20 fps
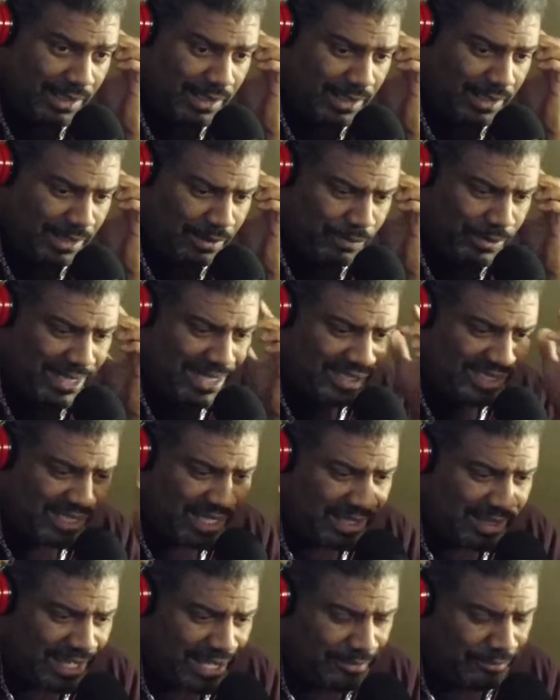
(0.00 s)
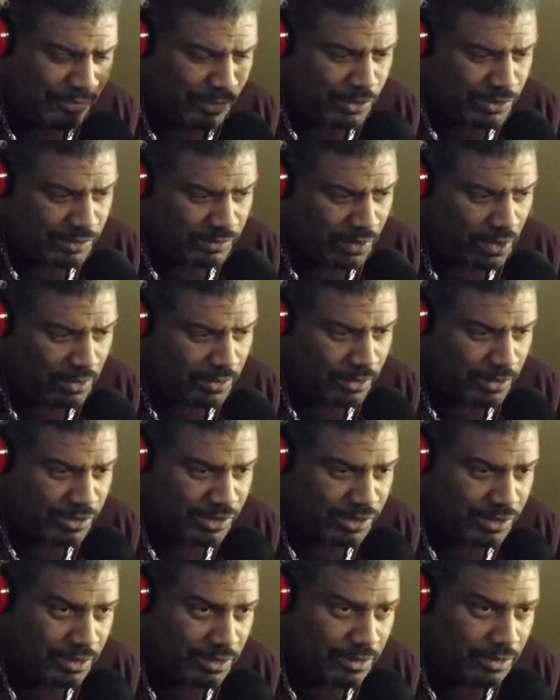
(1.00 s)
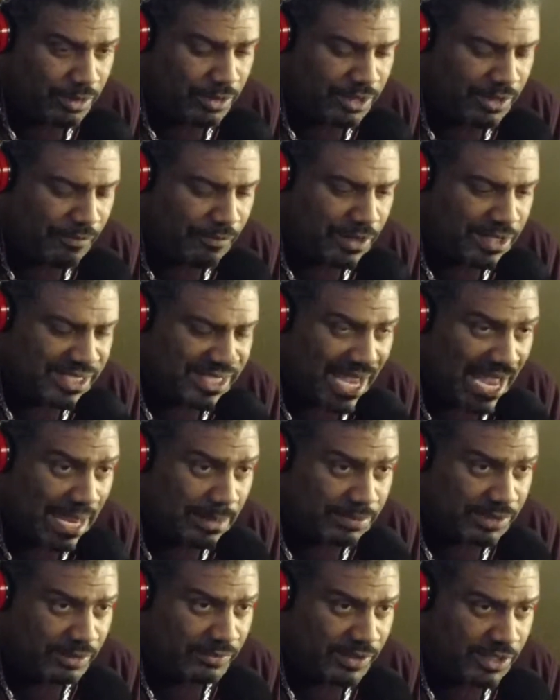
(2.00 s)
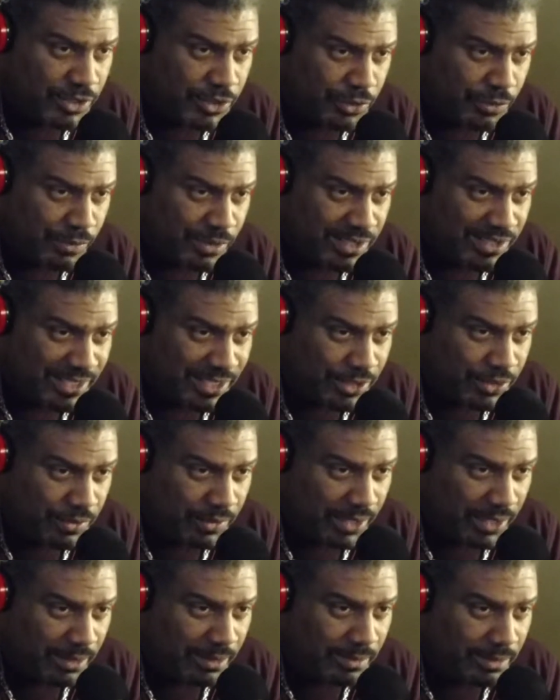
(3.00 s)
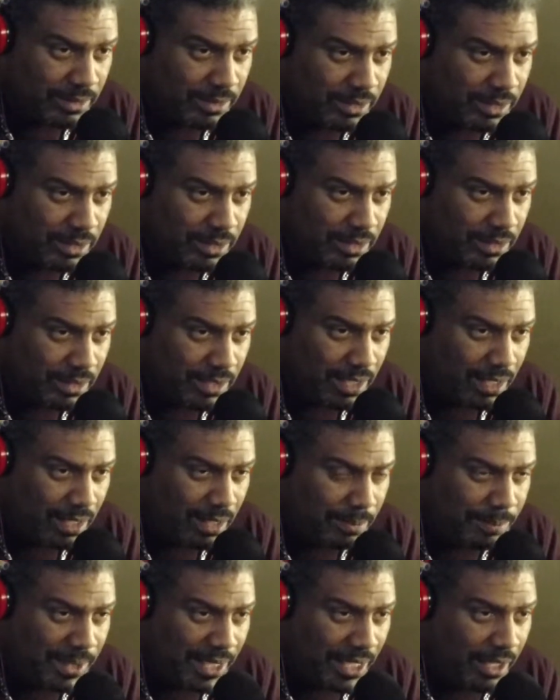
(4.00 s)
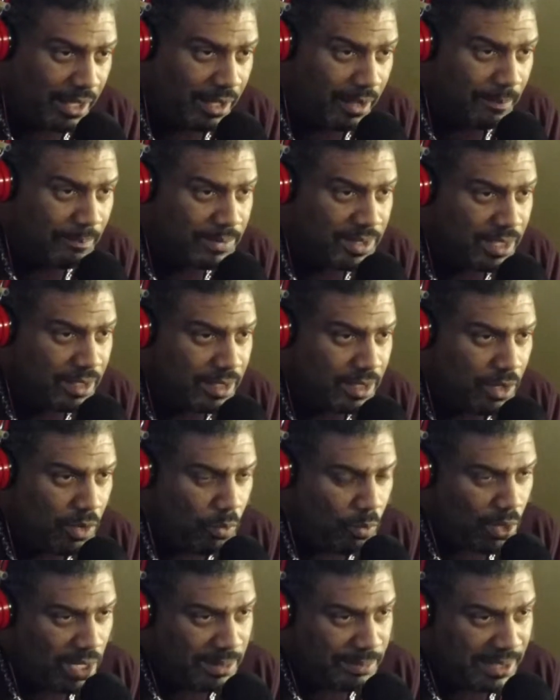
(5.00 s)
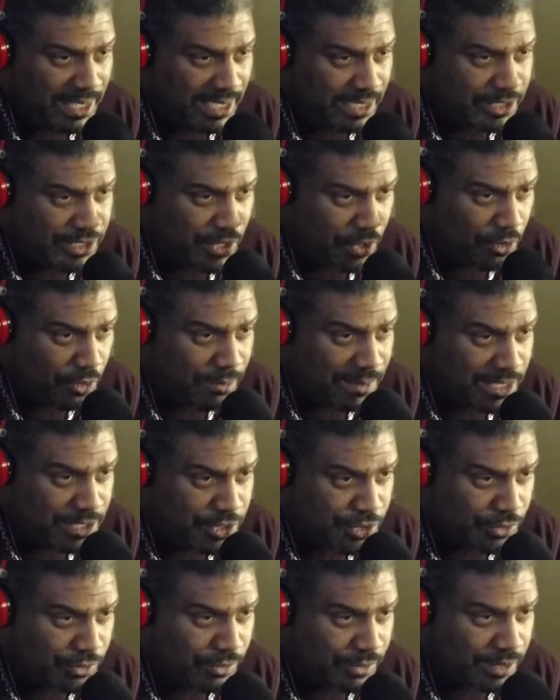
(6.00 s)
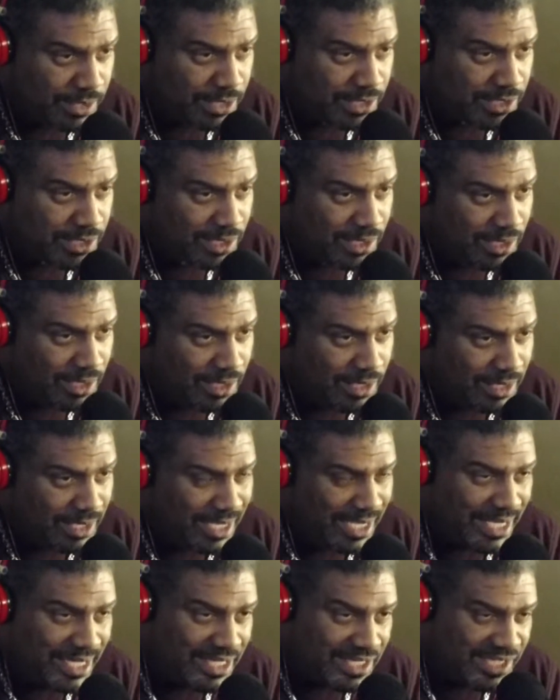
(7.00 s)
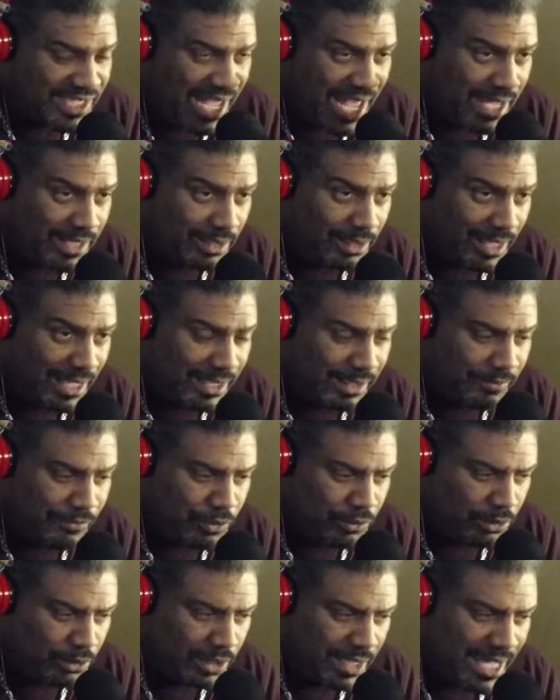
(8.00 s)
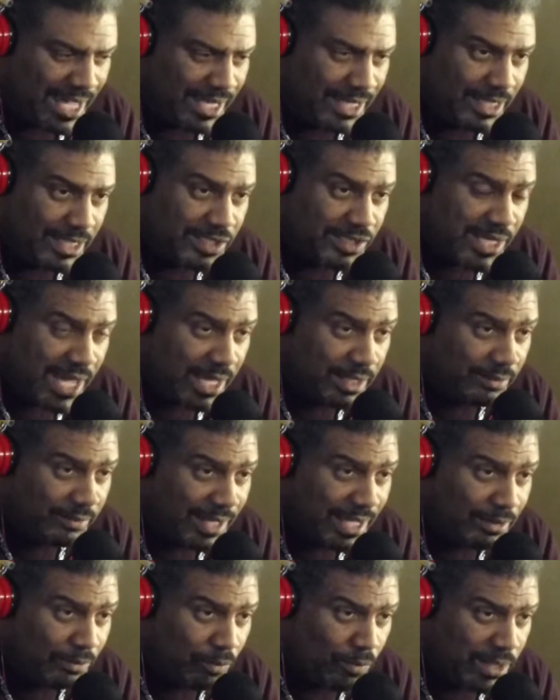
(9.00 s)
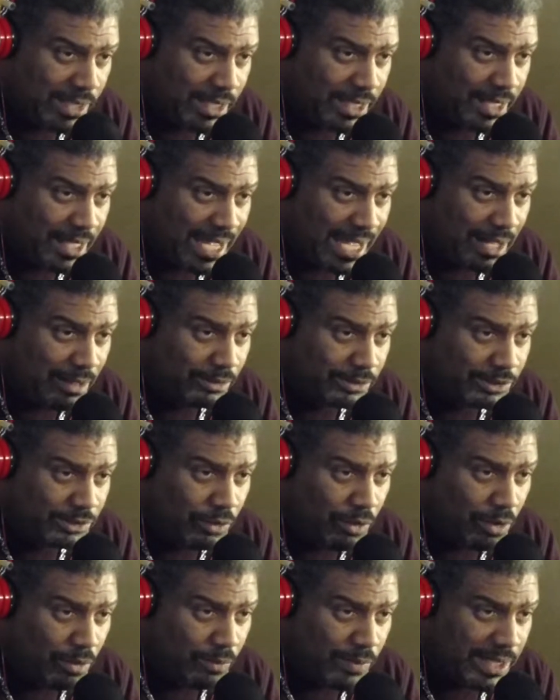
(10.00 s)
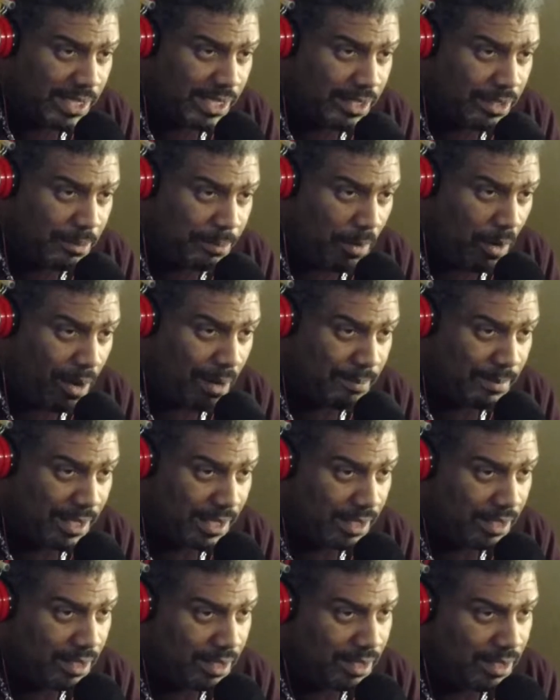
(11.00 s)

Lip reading: And when I say that, first of all, there's different types of insurance that you can pick up. One being term insurance, and it's kind of like, if you look at it, it's kind of like renting a house or renting an apartment.